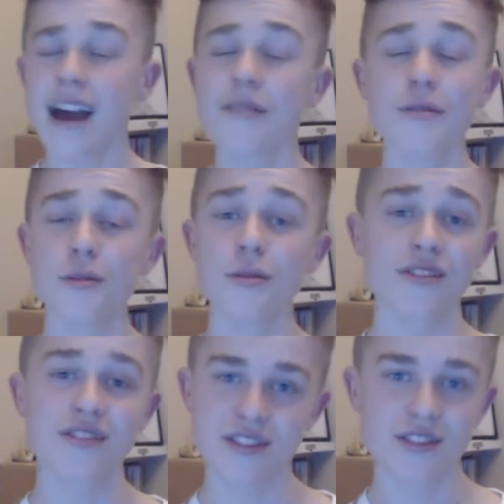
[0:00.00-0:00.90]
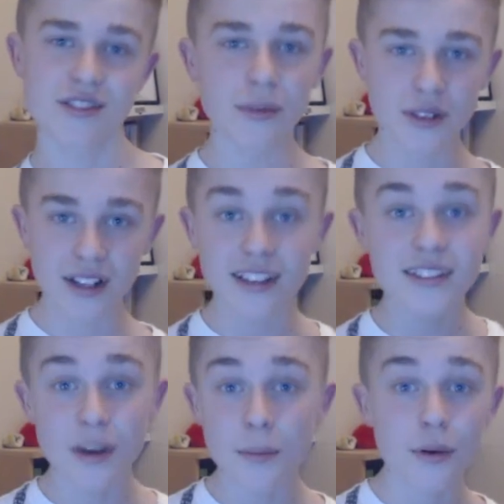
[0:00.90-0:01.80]
Everyone wants to stop doing it
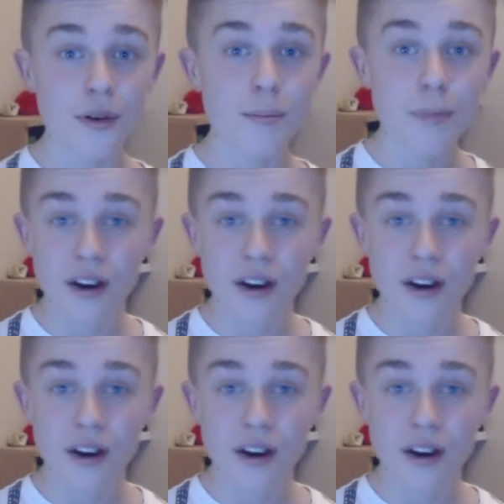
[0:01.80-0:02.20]
at some point,